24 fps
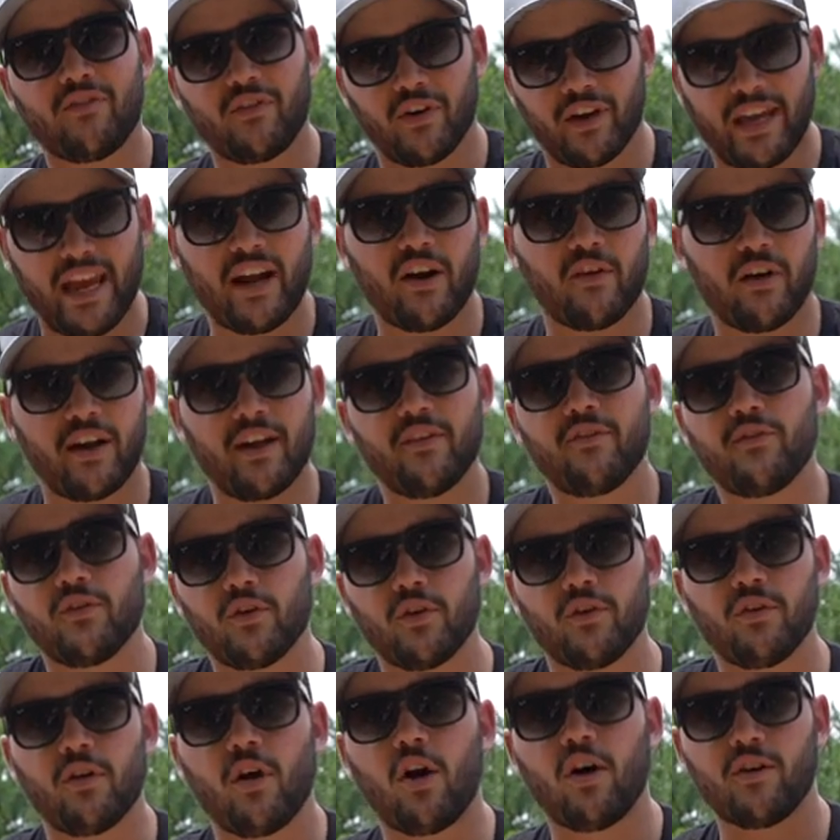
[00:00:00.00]
for Gary,
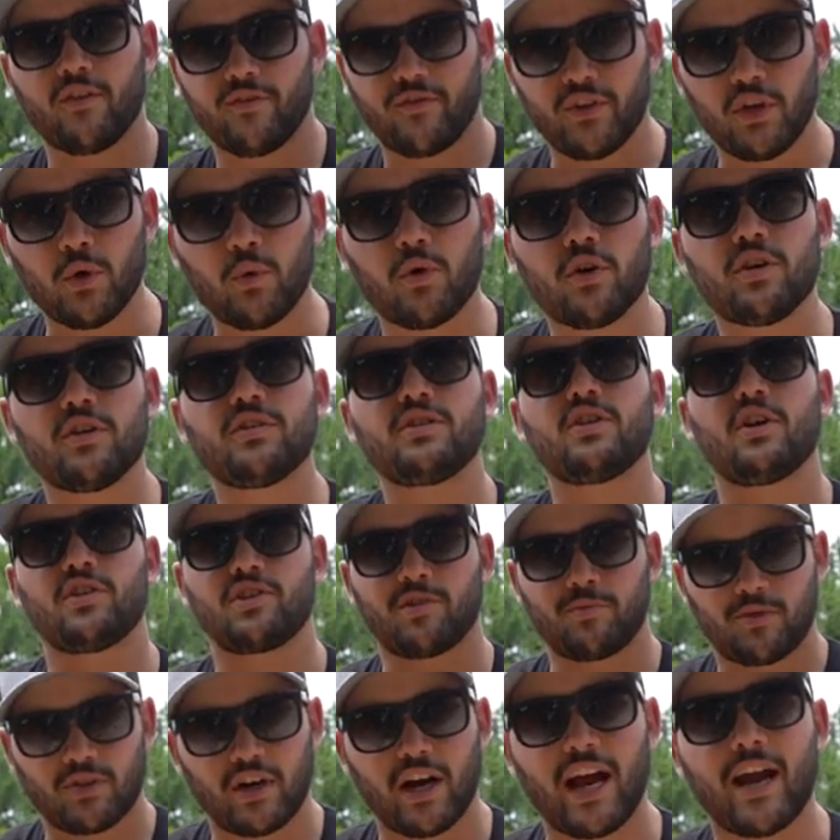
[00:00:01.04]
for our viewers, our
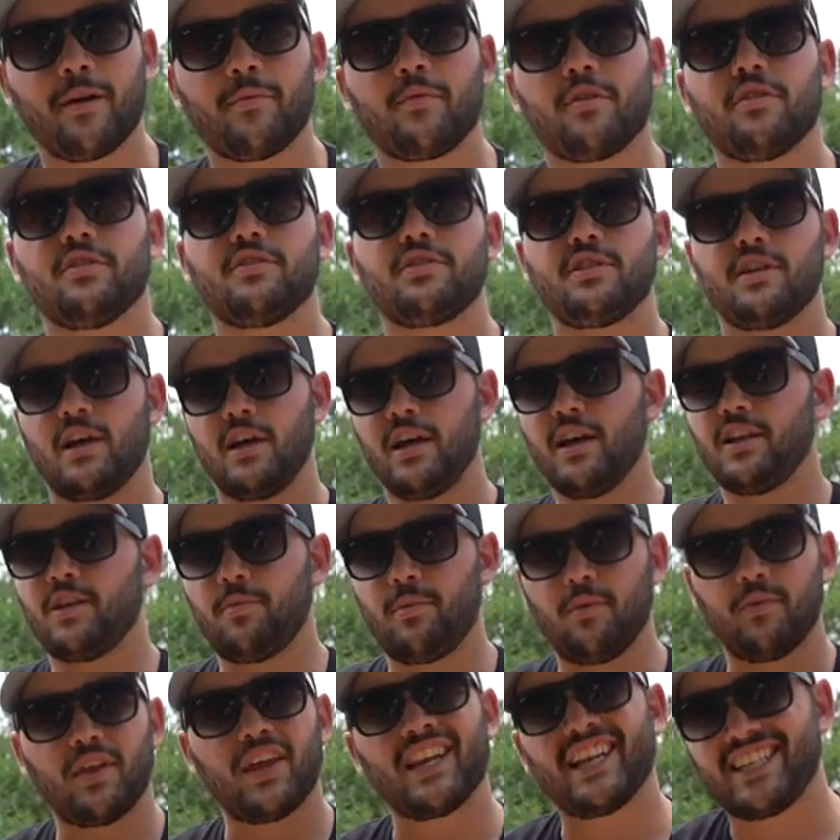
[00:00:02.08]
subscribers, the
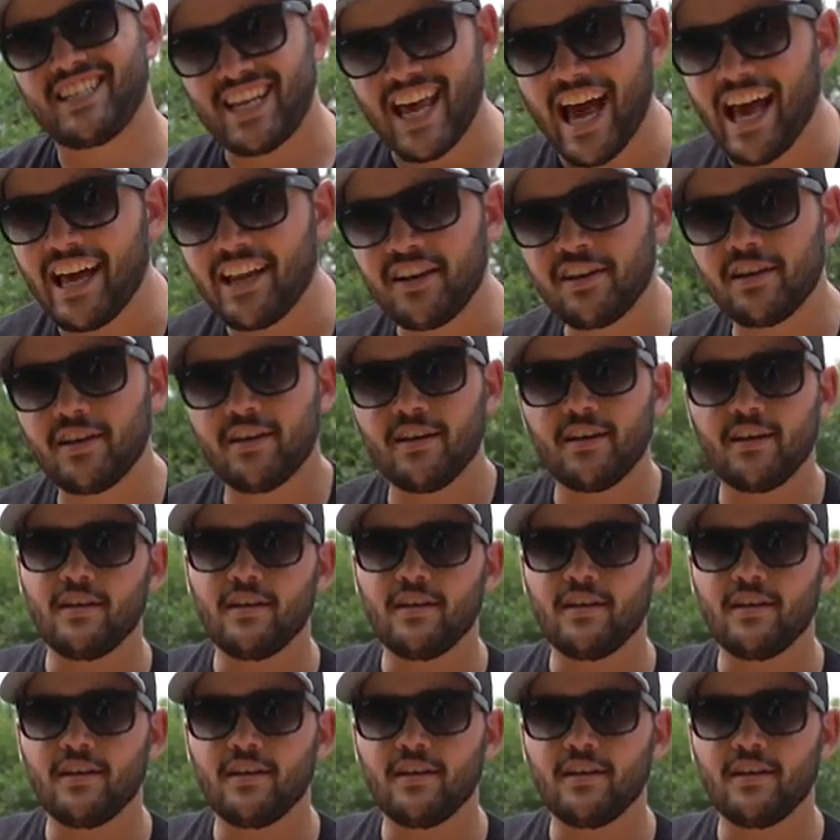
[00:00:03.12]
people that attend,